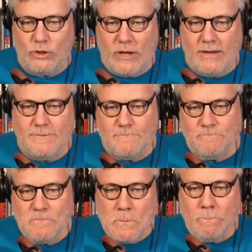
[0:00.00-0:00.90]
gent.
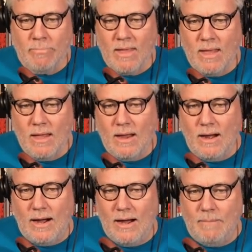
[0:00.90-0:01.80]

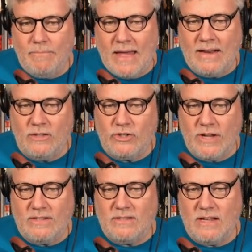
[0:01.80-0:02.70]
Um, that English
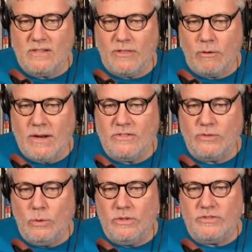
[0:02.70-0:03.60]
gent says the greatest
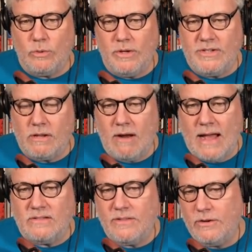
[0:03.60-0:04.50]
tool a storyteller
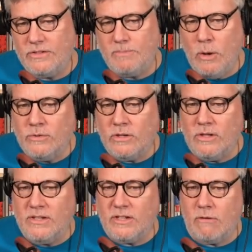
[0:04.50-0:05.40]
has at their disposal
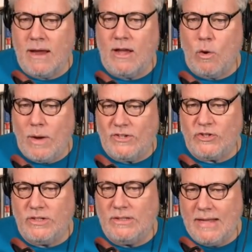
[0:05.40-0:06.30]
is a great
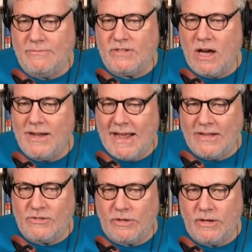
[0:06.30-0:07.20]
question left
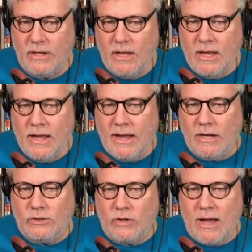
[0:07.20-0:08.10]
unanswered.
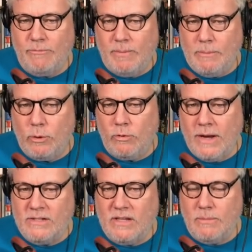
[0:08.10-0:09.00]
It'll drive people
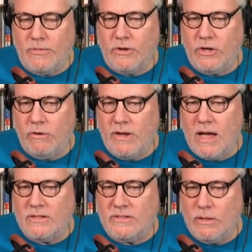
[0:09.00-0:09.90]
crazy, but their
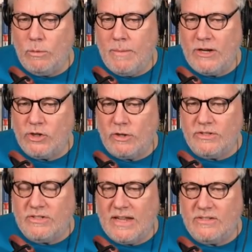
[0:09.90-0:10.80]
curiosity will make sure it
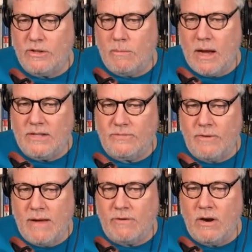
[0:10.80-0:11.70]
stays in their minds
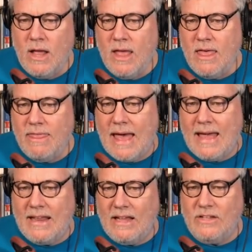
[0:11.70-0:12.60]
forever.
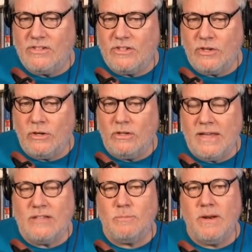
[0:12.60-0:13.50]
That is eternal.
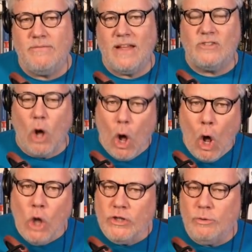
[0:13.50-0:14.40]
Yes, but if that's
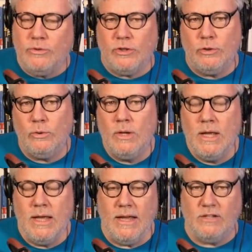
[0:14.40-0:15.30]
all you do
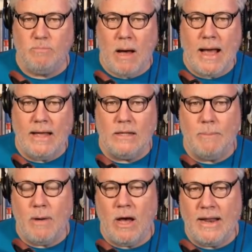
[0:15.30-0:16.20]
is pile
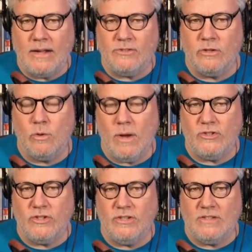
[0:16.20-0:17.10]
up unanswered
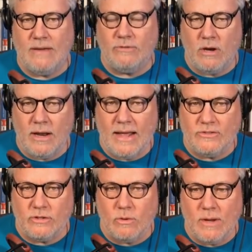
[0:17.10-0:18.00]
questions after
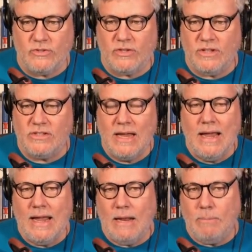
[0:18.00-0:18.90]
unanswered questions,
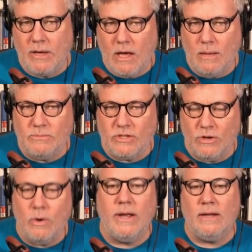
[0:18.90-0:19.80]
it becomes
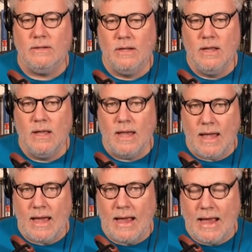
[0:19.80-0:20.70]
annoying.
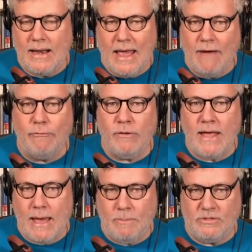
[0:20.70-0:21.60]
Uh, and
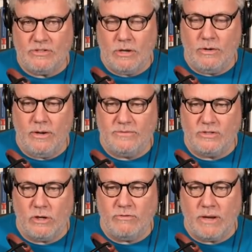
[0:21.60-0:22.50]
every episode of
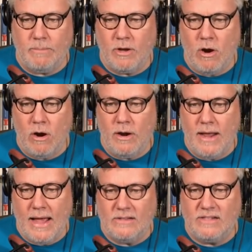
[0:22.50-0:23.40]
Star Trek Picard
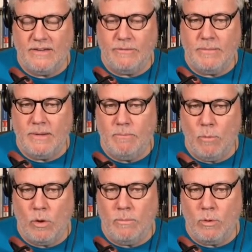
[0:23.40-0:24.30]
has given me
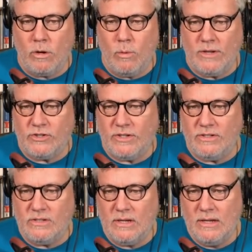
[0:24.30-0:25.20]
more and more
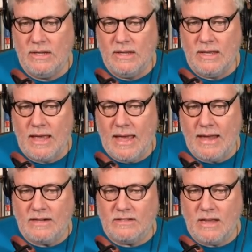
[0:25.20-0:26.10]
questions,
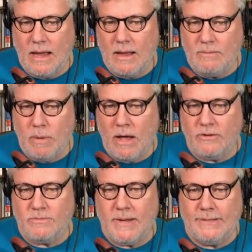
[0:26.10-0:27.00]
and it it
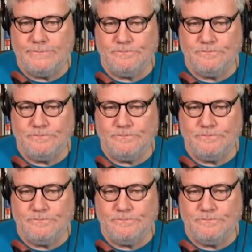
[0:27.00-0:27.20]
bothers me.